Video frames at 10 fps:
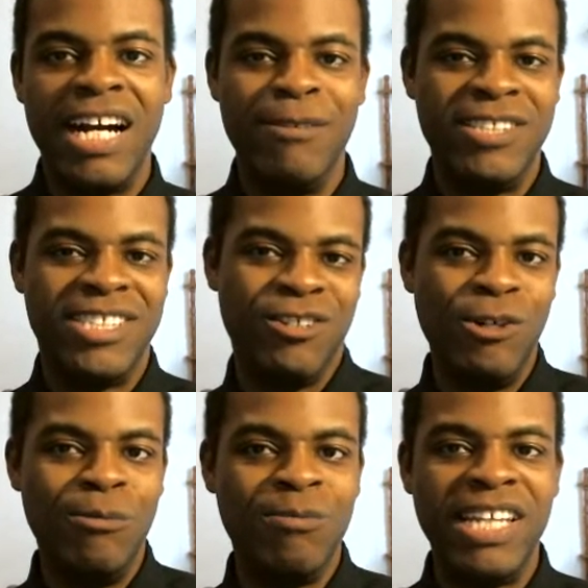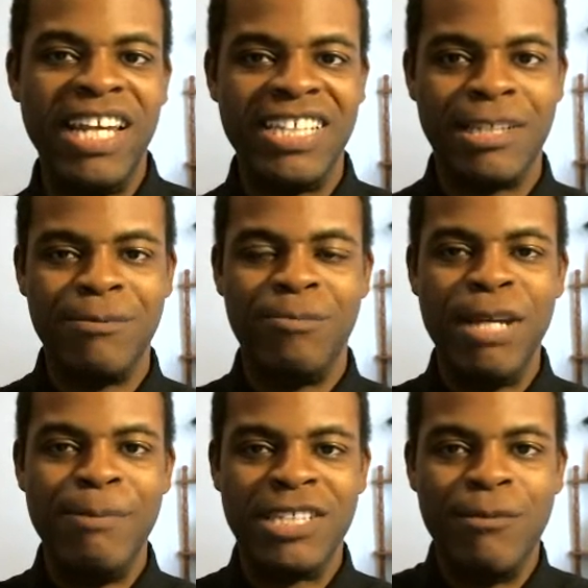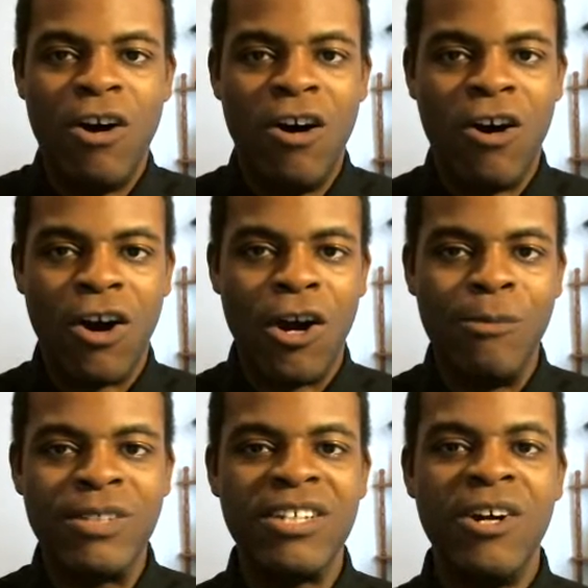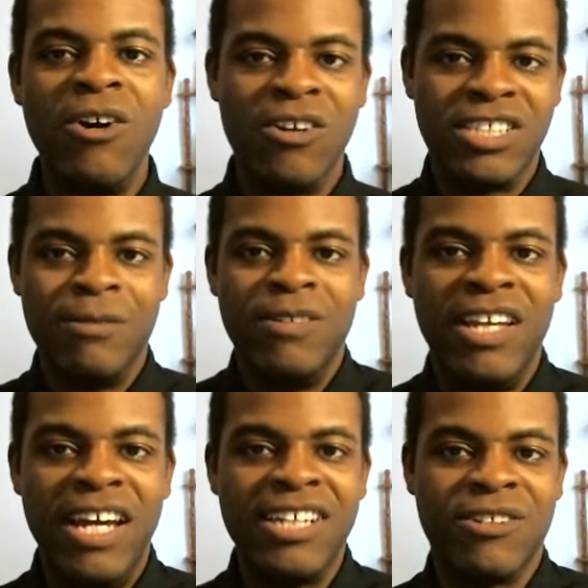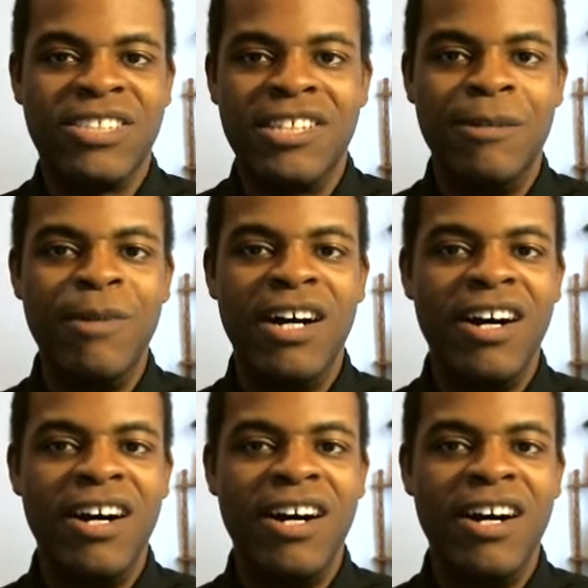I assume he has maybe some arms or some legs or some,